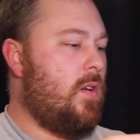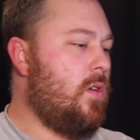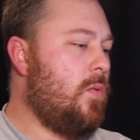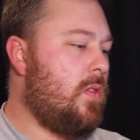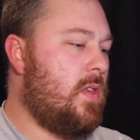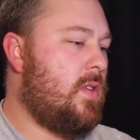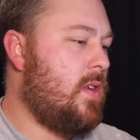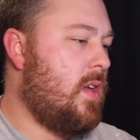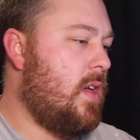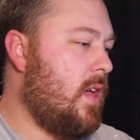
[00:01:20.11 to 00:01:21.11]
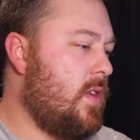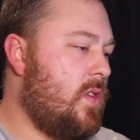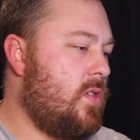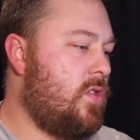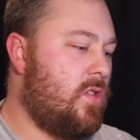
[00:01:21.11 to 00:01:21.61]
I don't know what this, uh, I
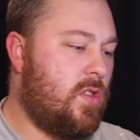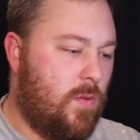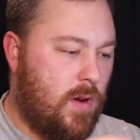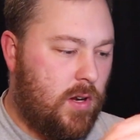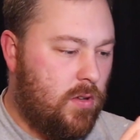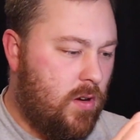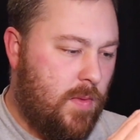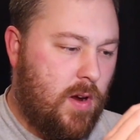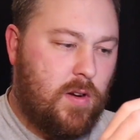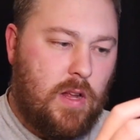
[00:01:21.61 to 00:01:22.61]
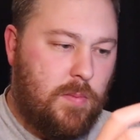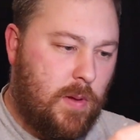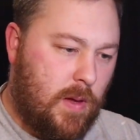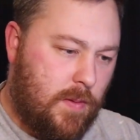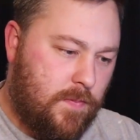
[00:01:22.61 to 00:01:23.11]
guess this is just an irregular American I
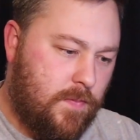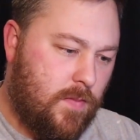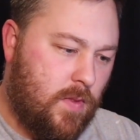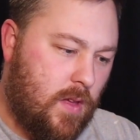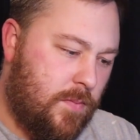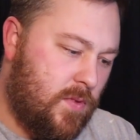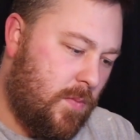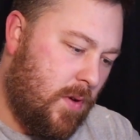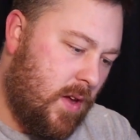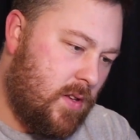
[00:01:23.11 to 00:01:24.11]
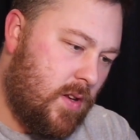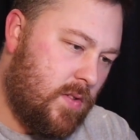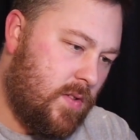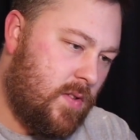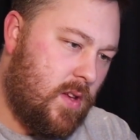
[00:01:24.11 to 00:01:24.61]
P A. I'm surprised it
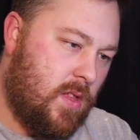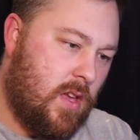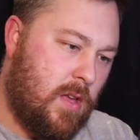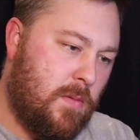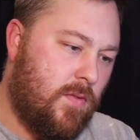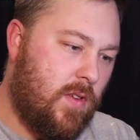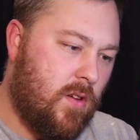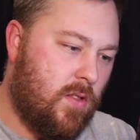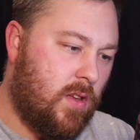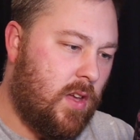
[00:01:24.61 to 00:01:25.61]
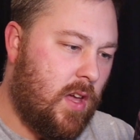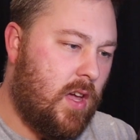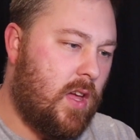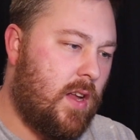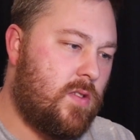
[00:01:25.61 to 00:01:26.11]
doesn't say the A B V on the
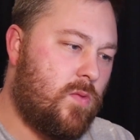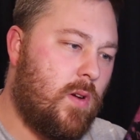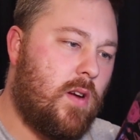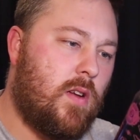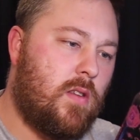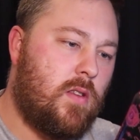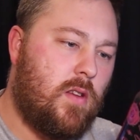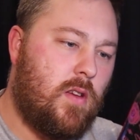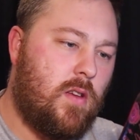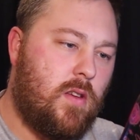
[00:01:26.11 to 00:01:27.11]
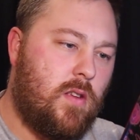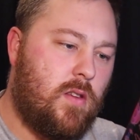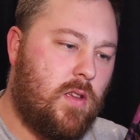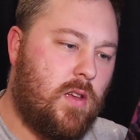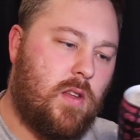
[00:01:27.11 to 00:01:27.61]
can. I swear it
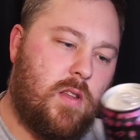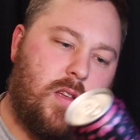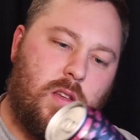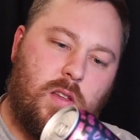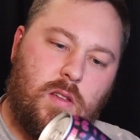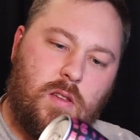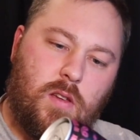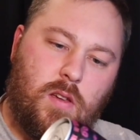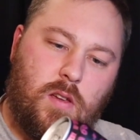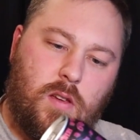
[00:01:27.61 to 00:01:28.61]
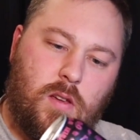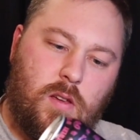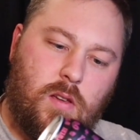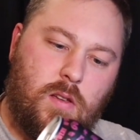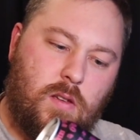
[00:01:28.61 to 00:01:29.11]
did.
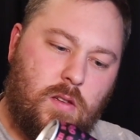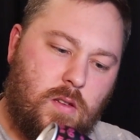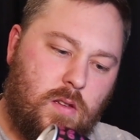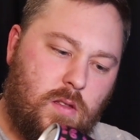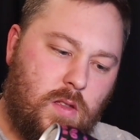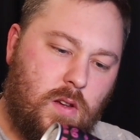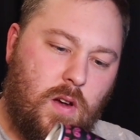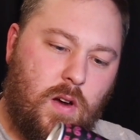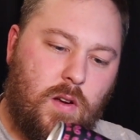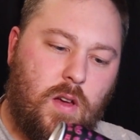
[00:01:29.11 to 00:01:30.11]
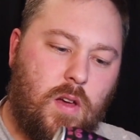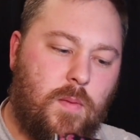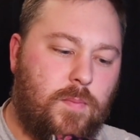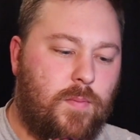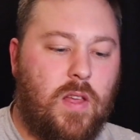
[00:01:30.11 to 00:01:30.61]
Uh, there are,
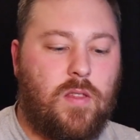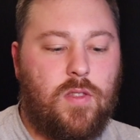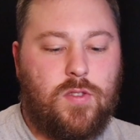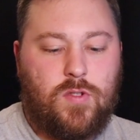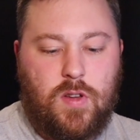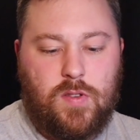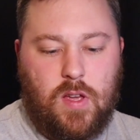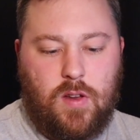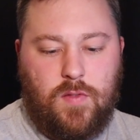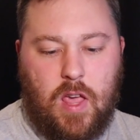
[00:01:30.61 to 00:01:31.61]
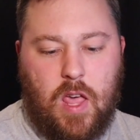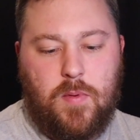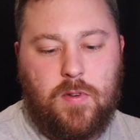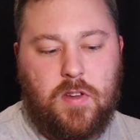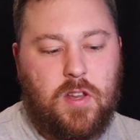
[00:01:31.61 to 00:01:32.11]
uh, eighteenth Street is out of
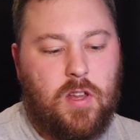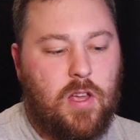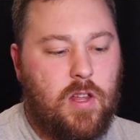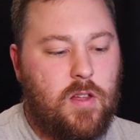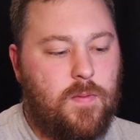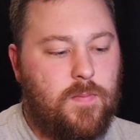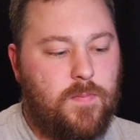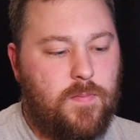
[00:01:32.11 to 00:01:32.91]
Hammond, Indiana.